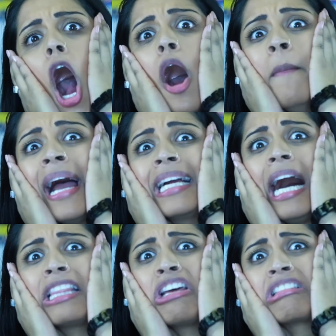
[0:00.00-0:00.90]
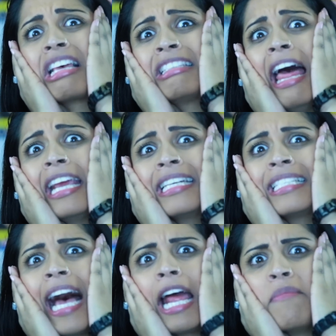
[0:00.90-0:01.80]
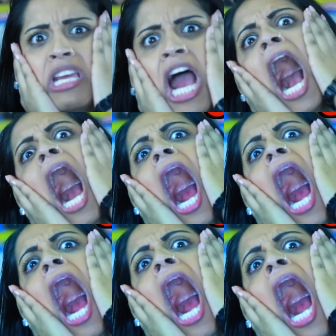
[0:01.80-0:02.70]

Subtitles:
oh my god, there's a snake